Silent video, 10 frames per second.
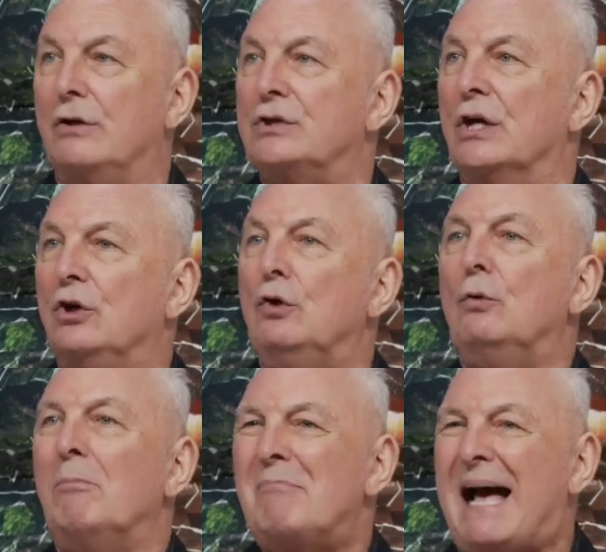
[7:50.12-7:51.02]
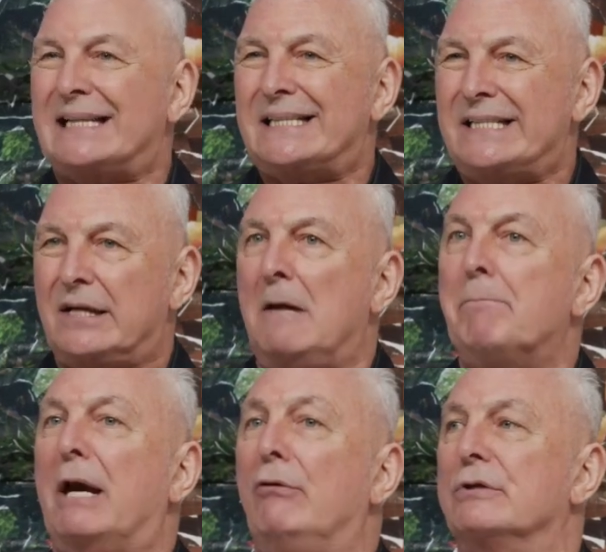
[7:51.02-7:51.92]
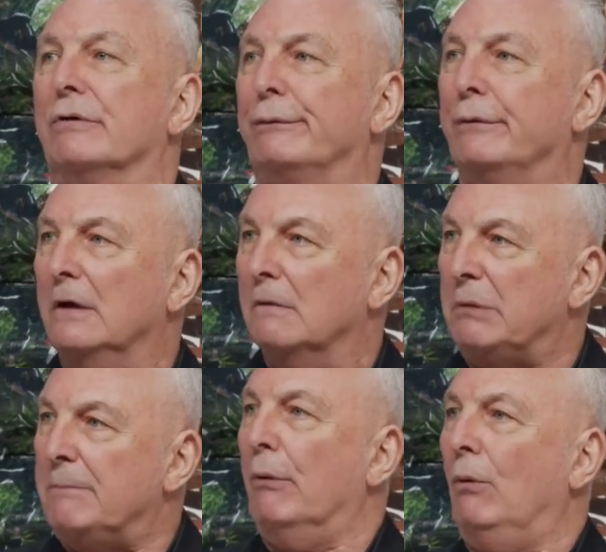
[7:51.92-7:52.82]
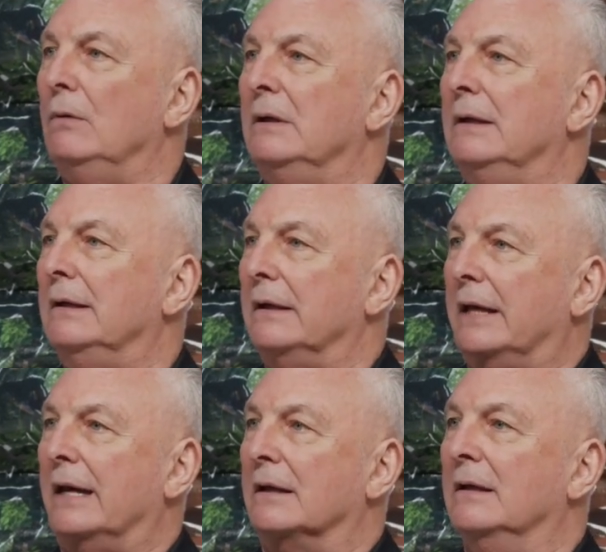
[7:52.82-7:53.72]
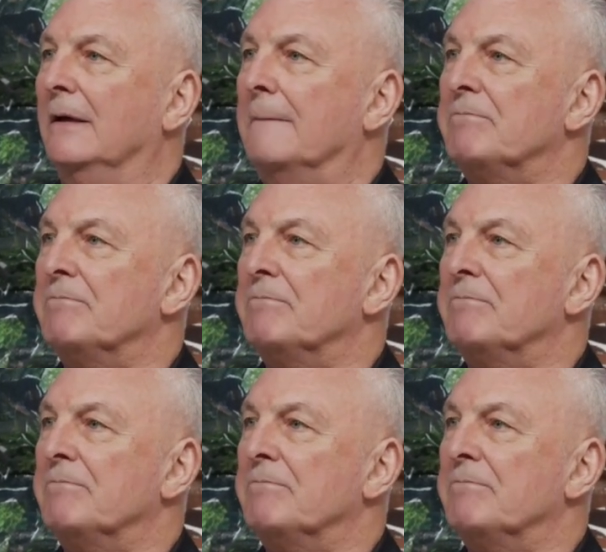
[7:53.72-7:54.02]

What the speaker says: Notice, you must, imperative, be born again.